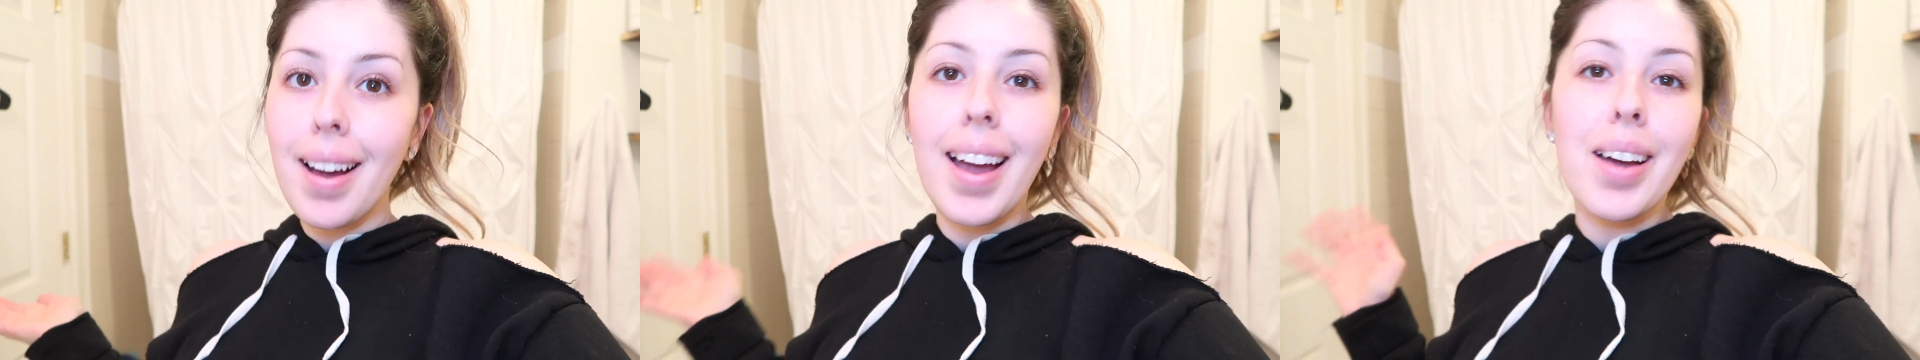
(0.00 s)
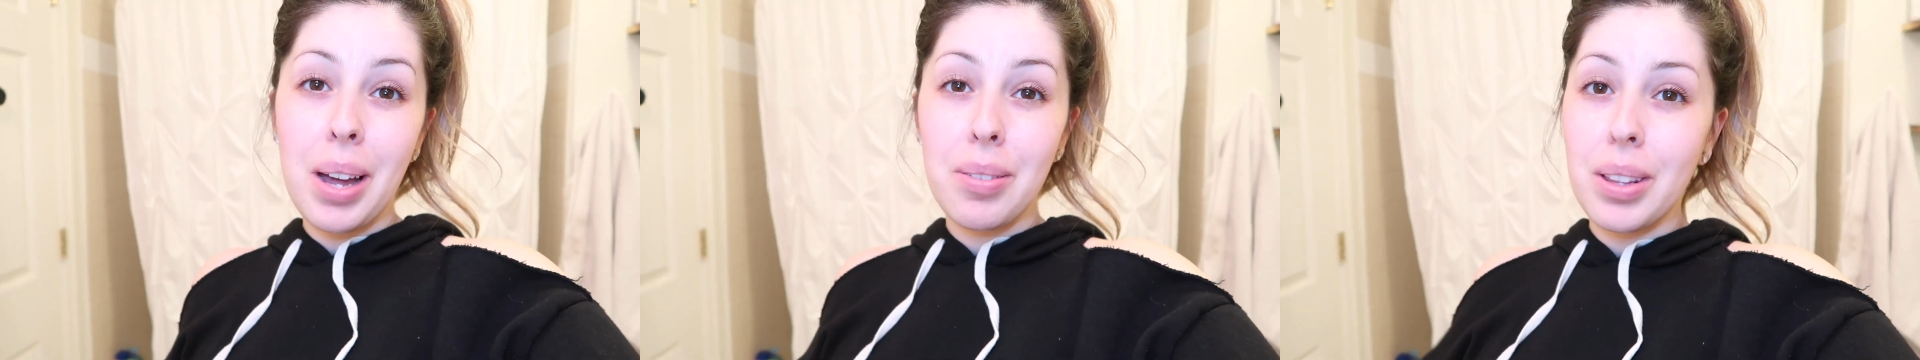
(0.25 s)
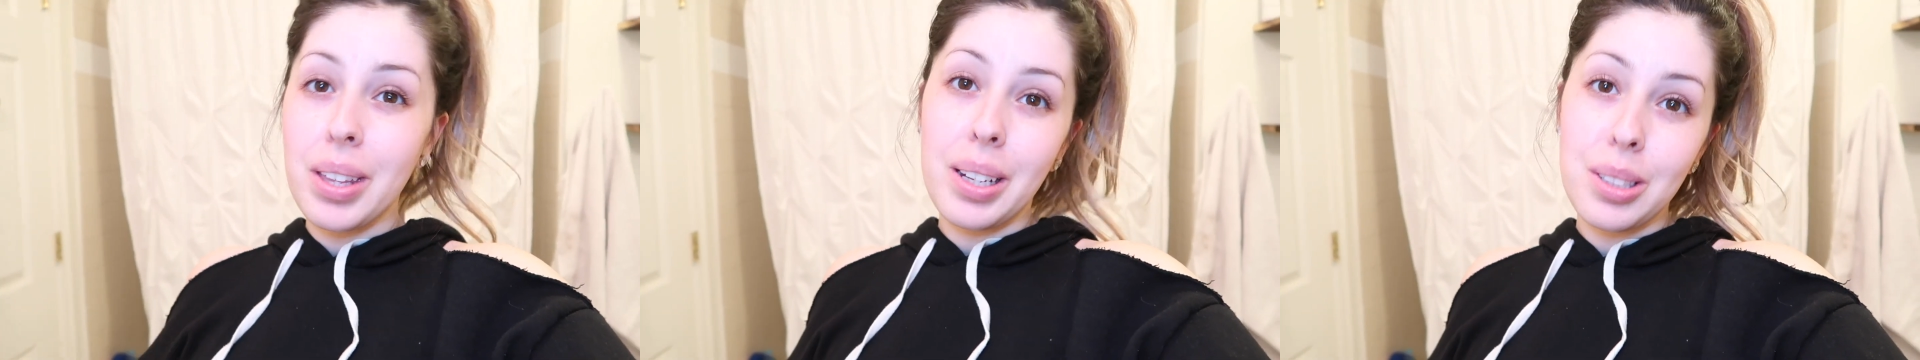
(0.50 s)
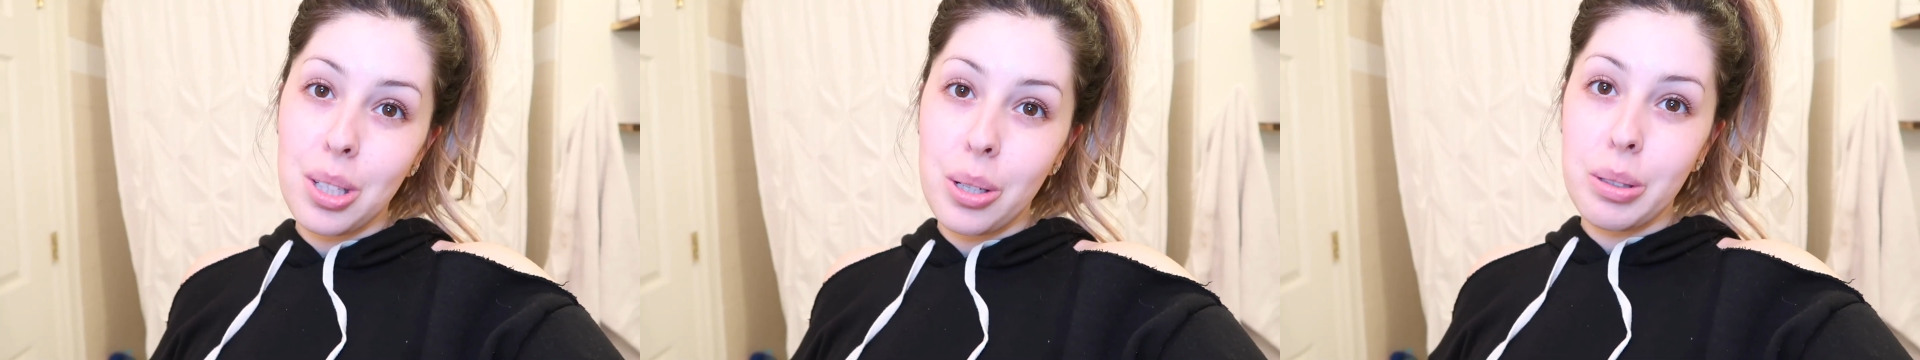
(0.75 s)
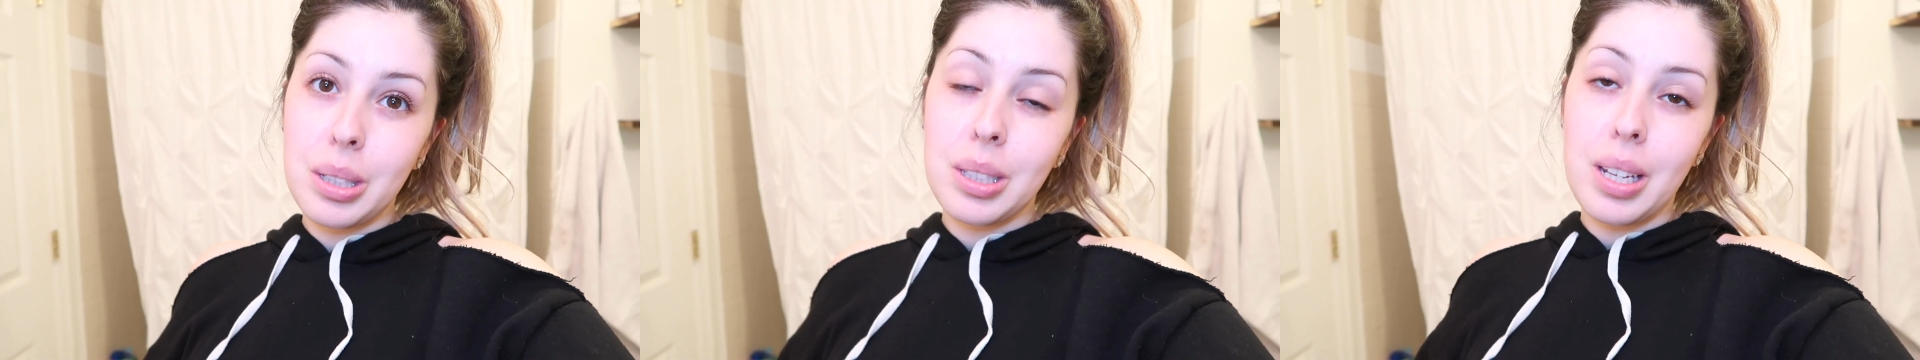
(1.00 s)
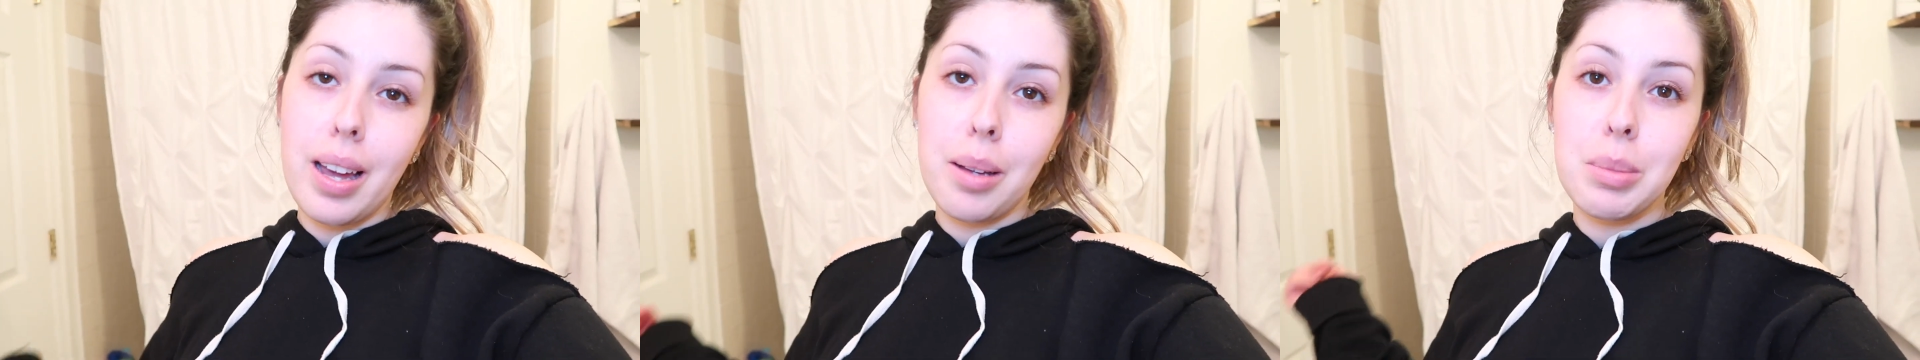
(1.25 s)
I have nothing else to do since
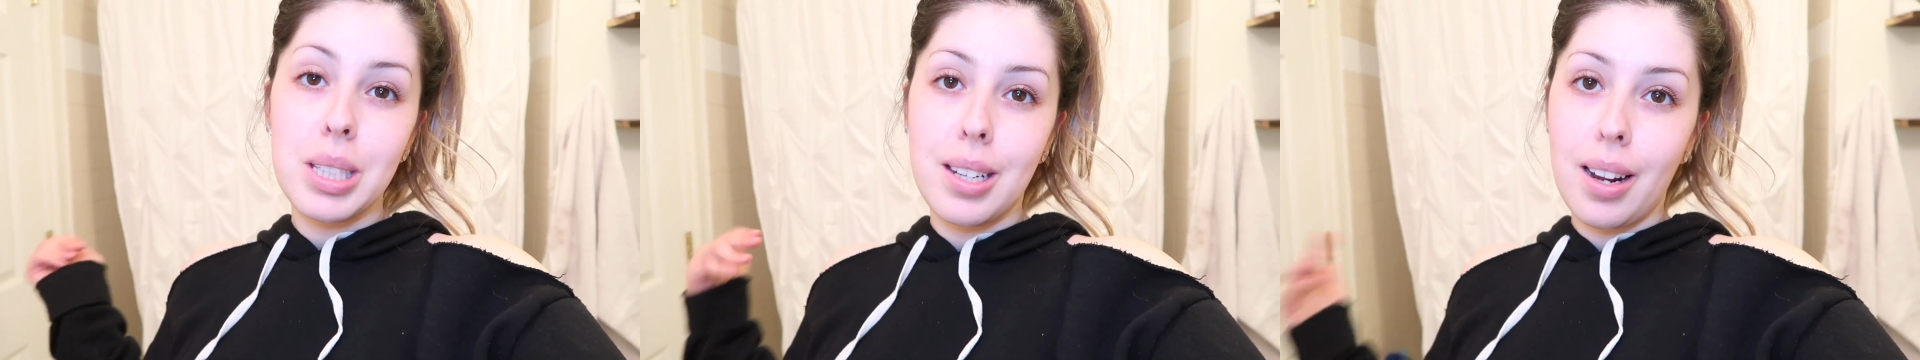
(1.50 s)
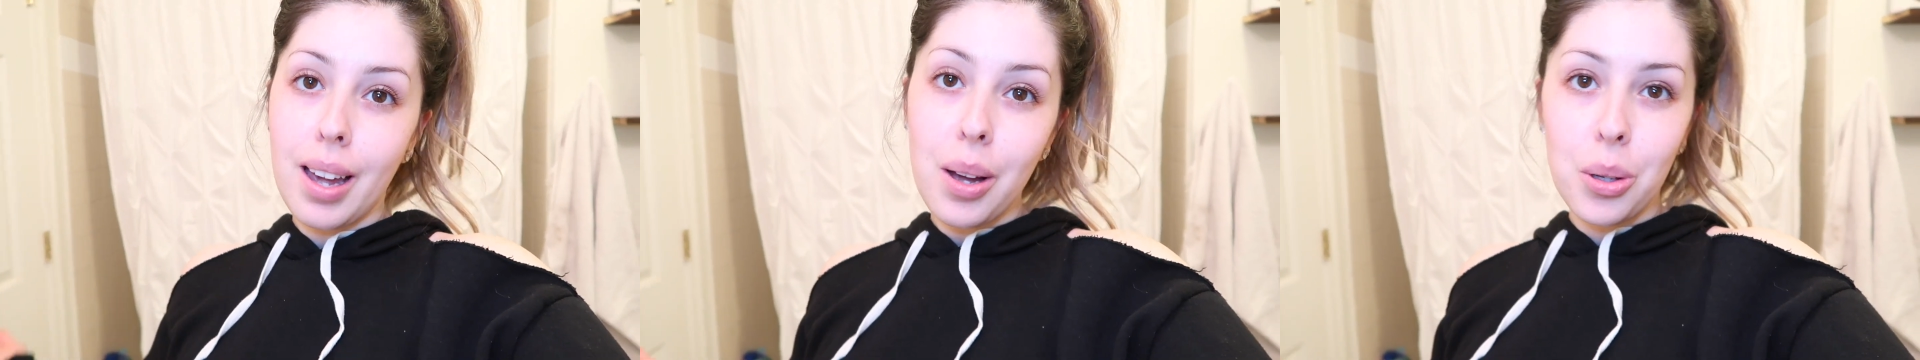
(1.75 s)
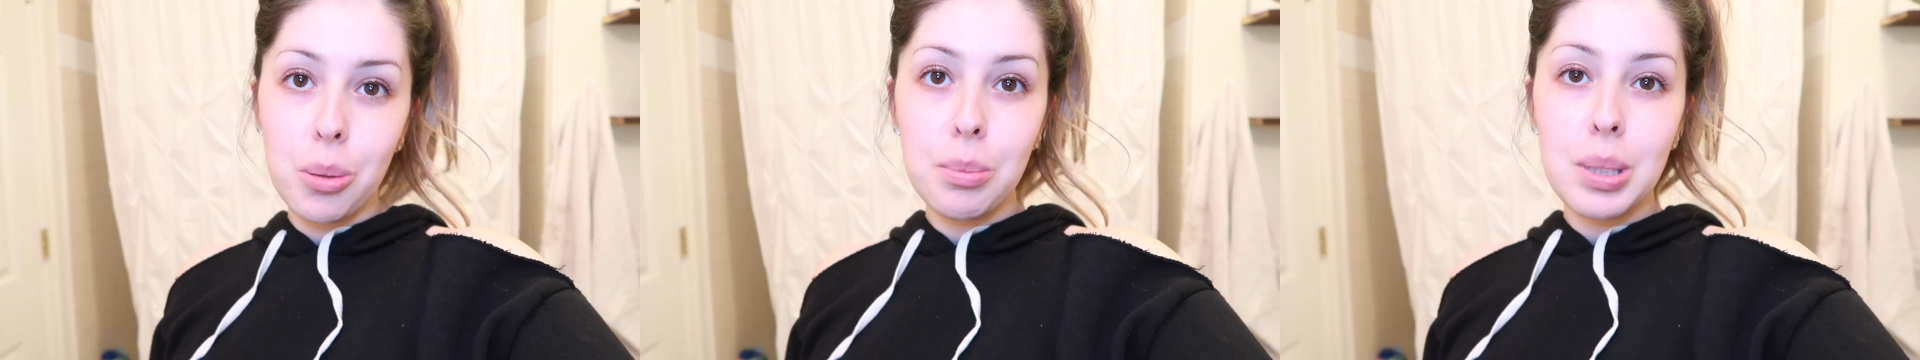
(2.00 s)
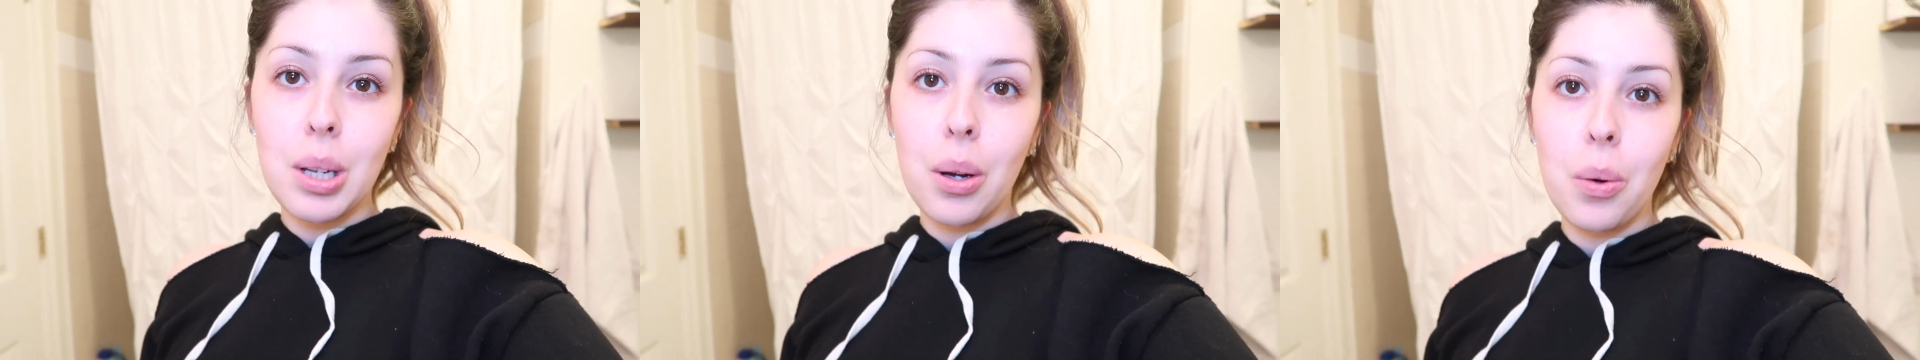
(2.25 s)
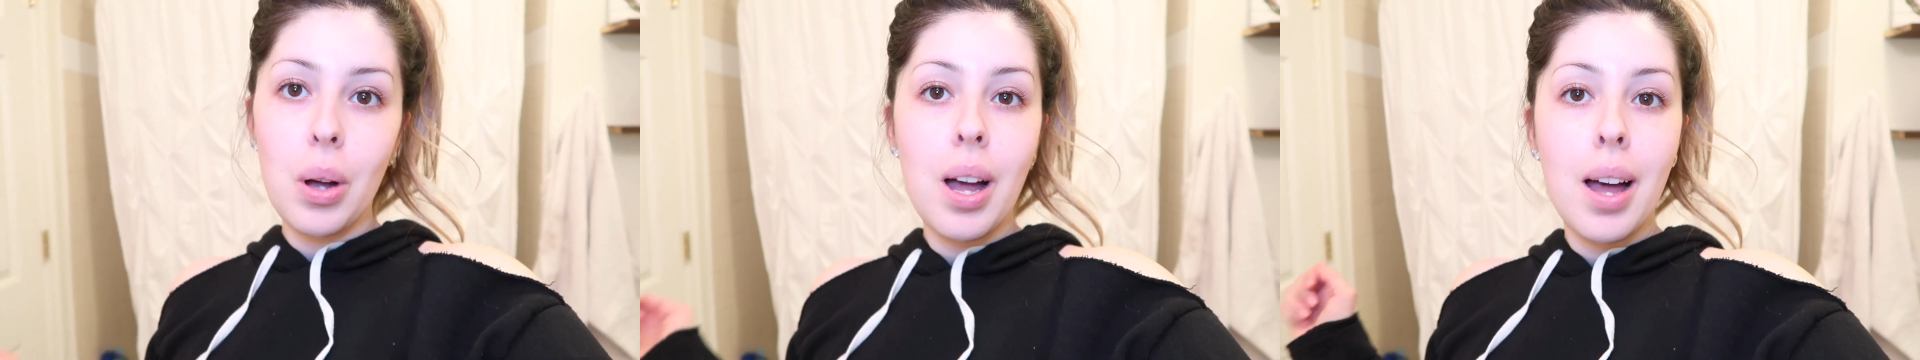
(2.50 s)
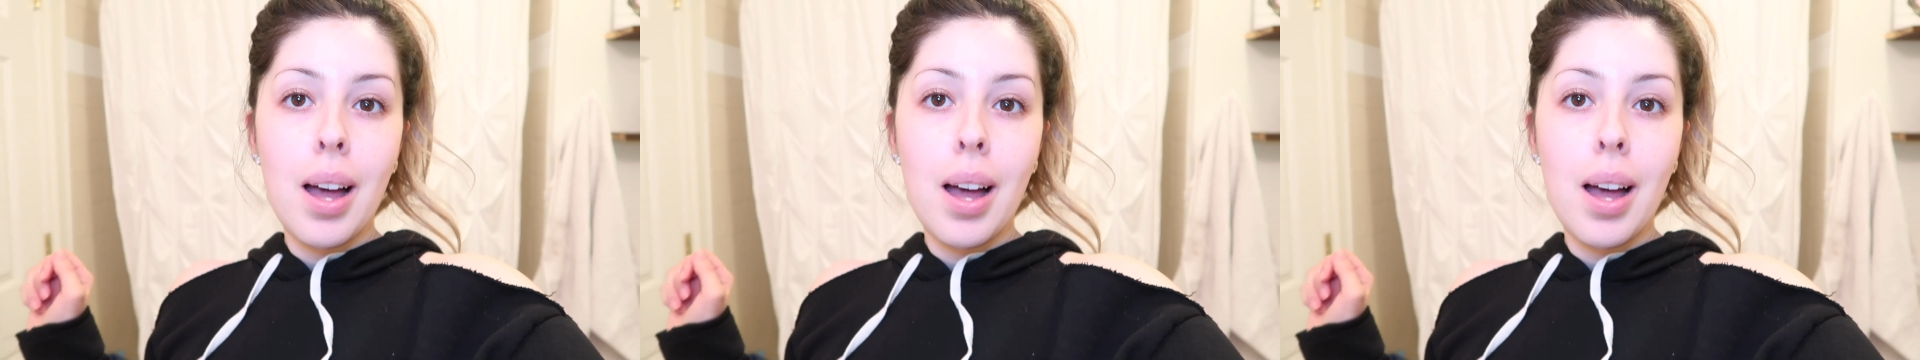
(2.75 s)
I am stuck at home. So